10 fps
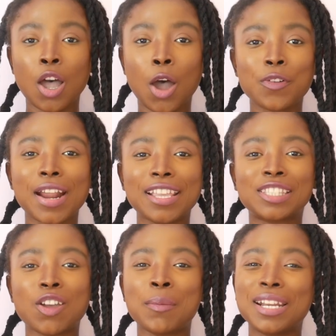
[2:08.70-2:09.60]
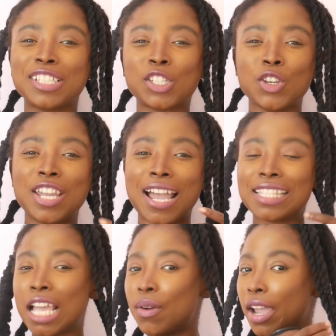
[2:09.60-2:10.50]
Alright, so I'm going to show you
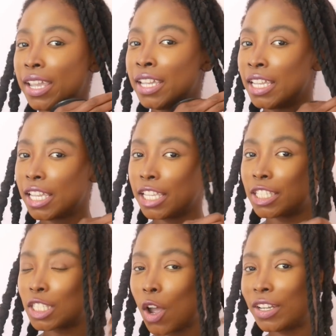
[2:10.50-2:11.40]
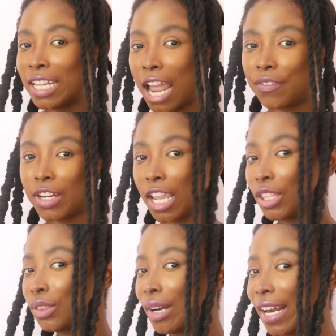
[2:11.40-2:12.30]
guys how I install the
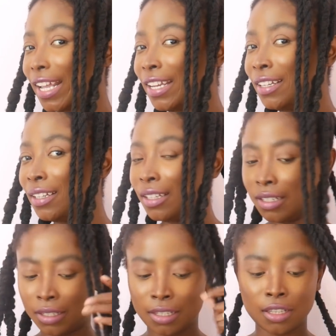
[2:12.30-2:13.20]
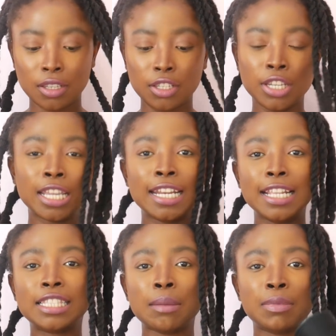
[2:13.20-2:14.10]
African threading. You're going to
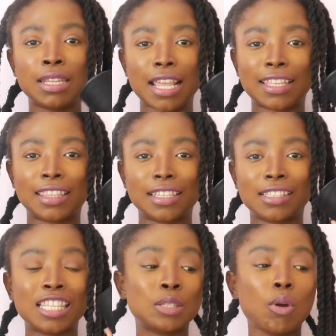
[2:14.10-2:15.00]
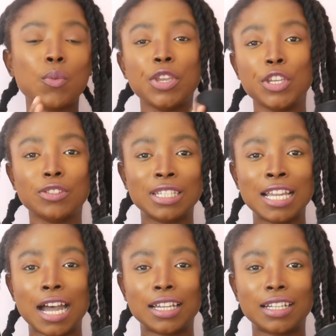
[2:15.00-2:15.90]
need something like this. This is what we use in
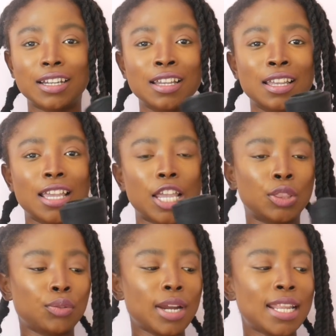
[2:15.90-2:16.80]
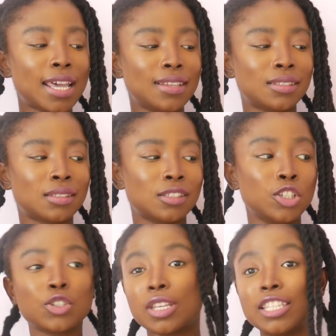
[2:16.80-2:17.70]
Ghana. A thread that is
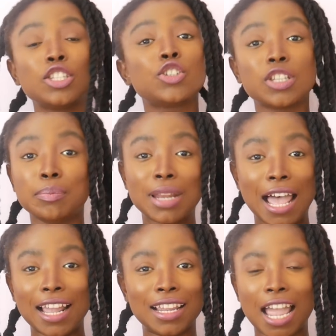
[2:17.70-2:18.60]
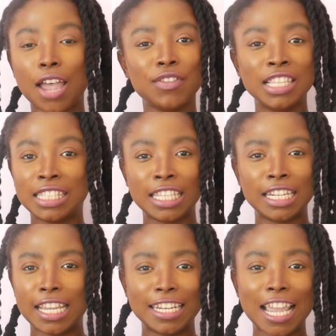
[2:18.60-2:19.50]
usually black. I haven't seen
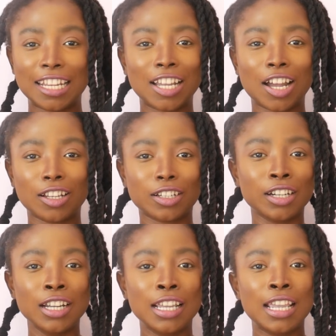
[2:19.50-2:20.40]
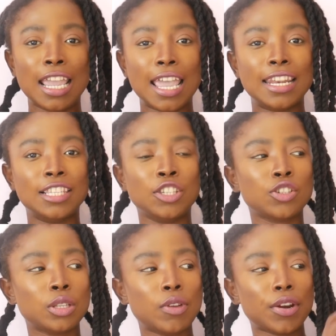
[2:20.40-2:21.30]
any other color, and it's
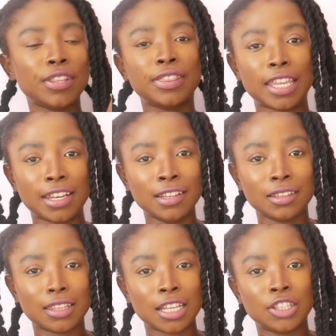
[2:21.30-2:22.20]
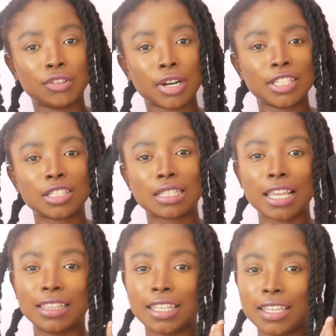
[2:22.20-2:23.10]
usually very thin thread just
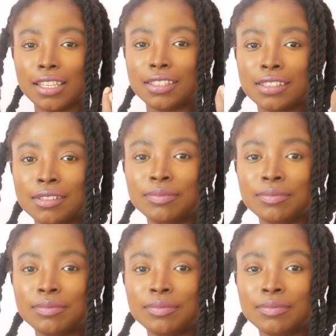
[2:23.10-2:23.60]
like this.